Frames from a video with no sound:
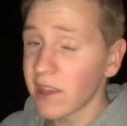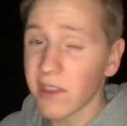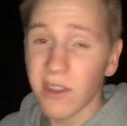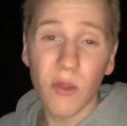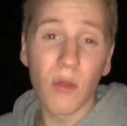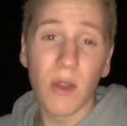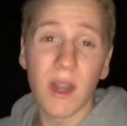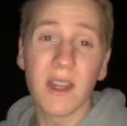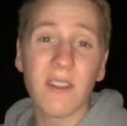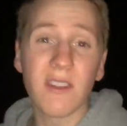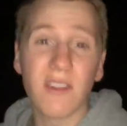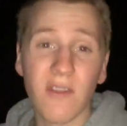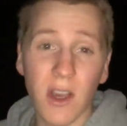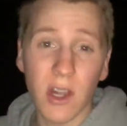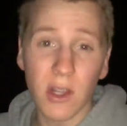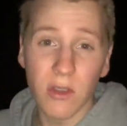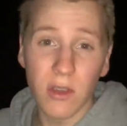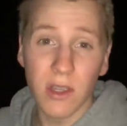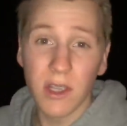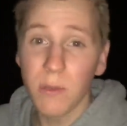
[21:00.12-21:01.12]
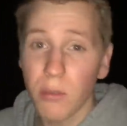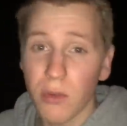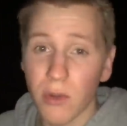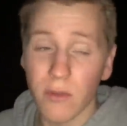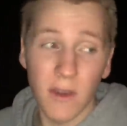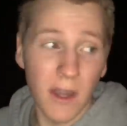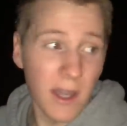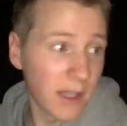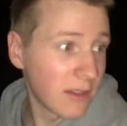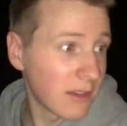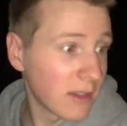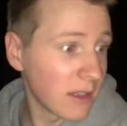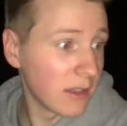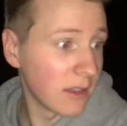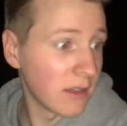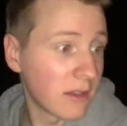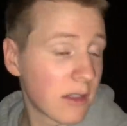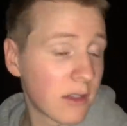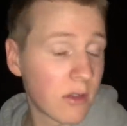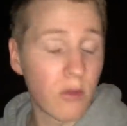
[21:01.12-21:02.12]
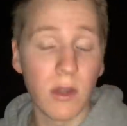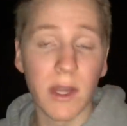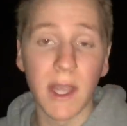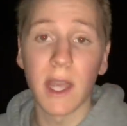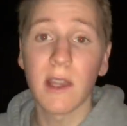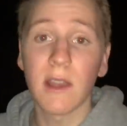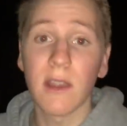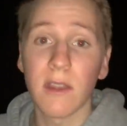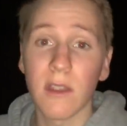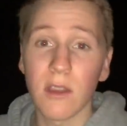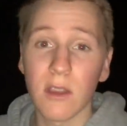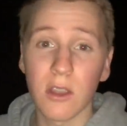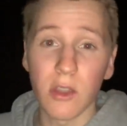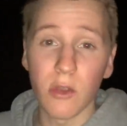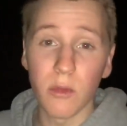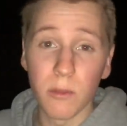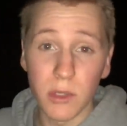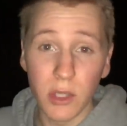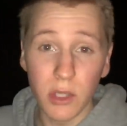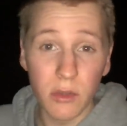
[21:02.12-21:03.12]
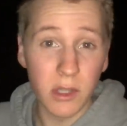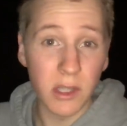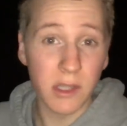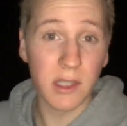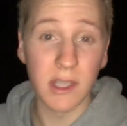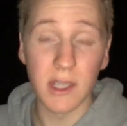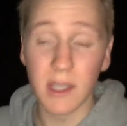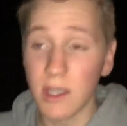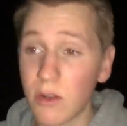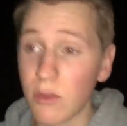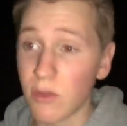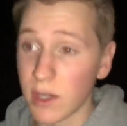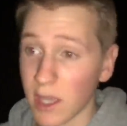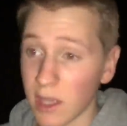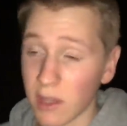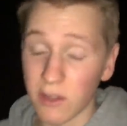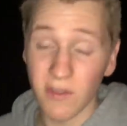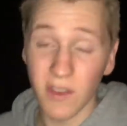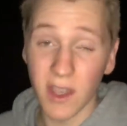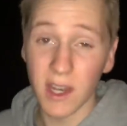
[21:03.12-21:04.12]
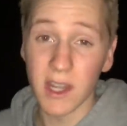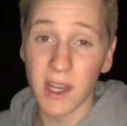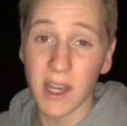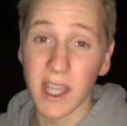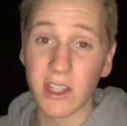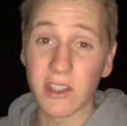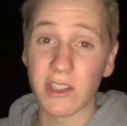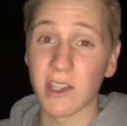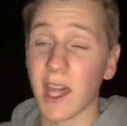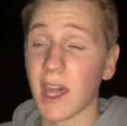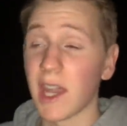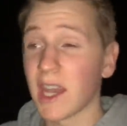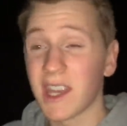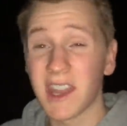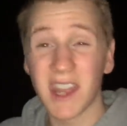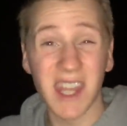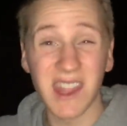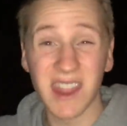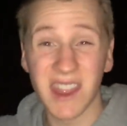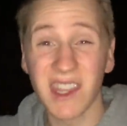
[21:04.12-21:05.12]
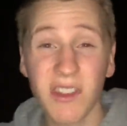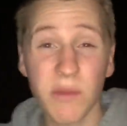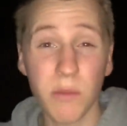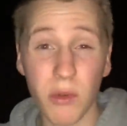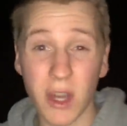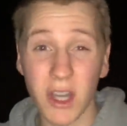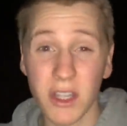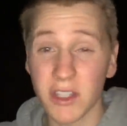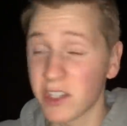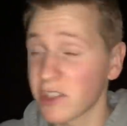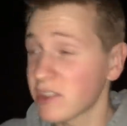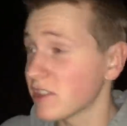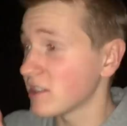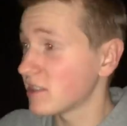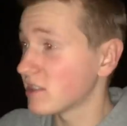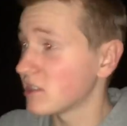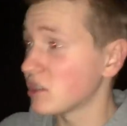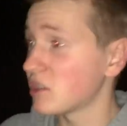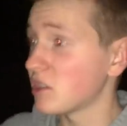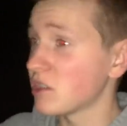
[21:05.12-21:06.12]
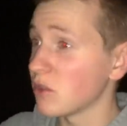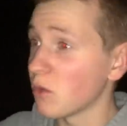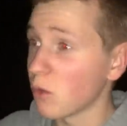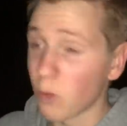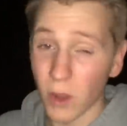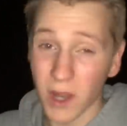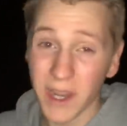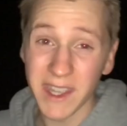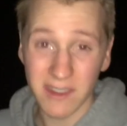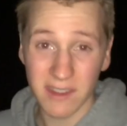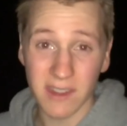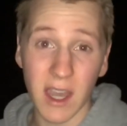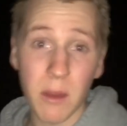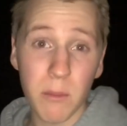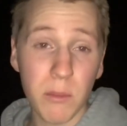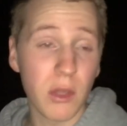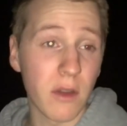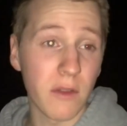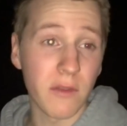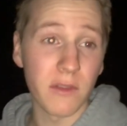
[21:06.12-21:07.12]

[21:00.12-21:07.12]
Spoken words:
think the greatest value he provides is creating the community he creates, Vaynernation. And I think this project is just one example